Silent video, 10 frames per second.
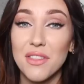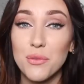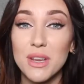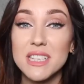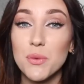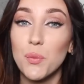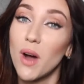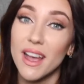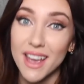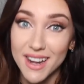And the reason
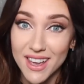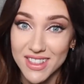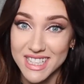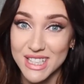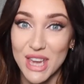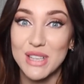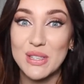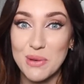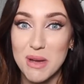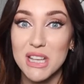why I like this scale
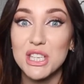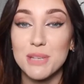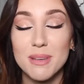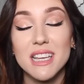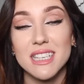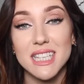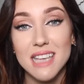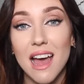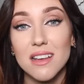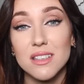so much is because it
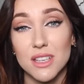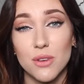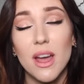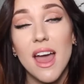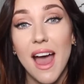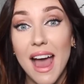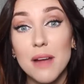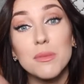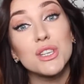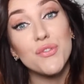tells you
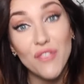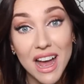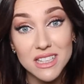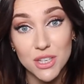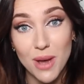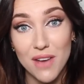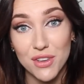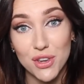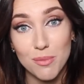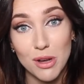how much fat you
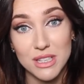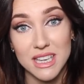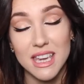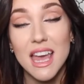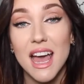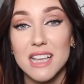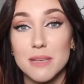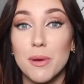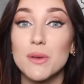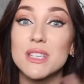have in your body as
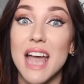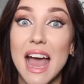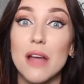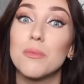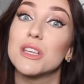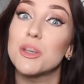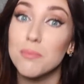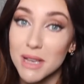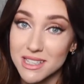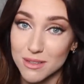opposed to how much
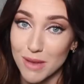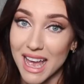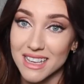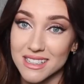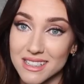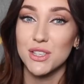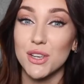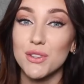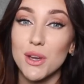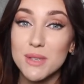muscle mass. So
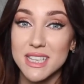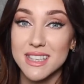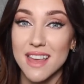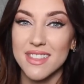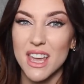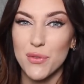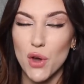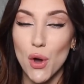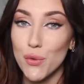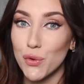you'll notice then that if
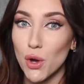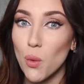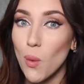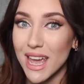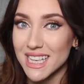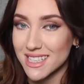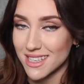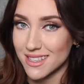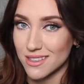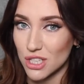your overall weight
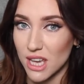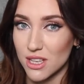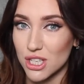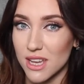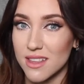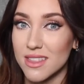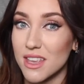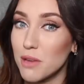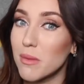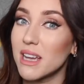isn't changing,
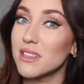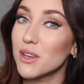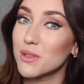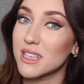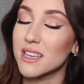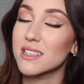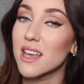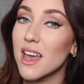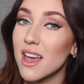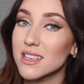then you might notice
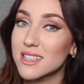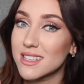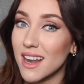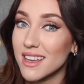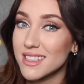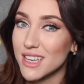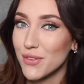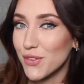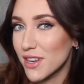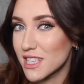the slight
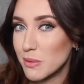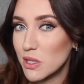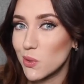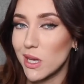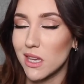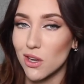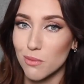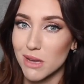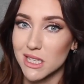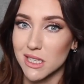difference between
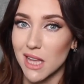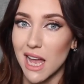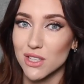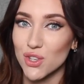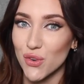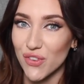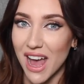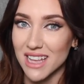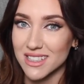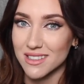your muscle and your
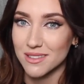fat.